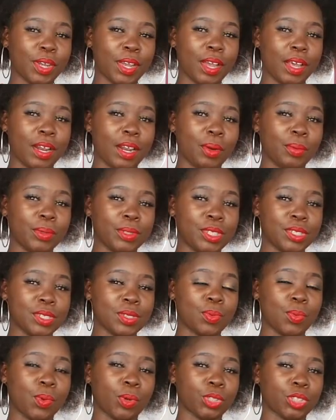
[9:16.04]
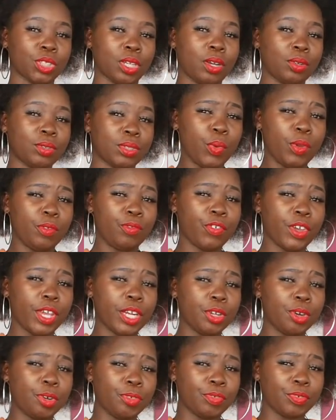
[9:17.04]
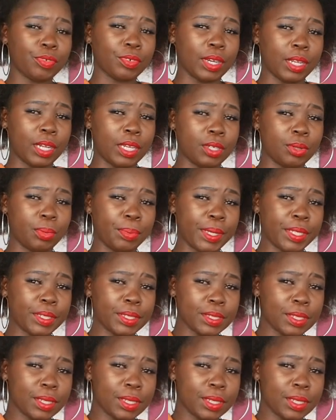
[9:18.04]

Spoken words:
color will just wash out, will fade off a little bit.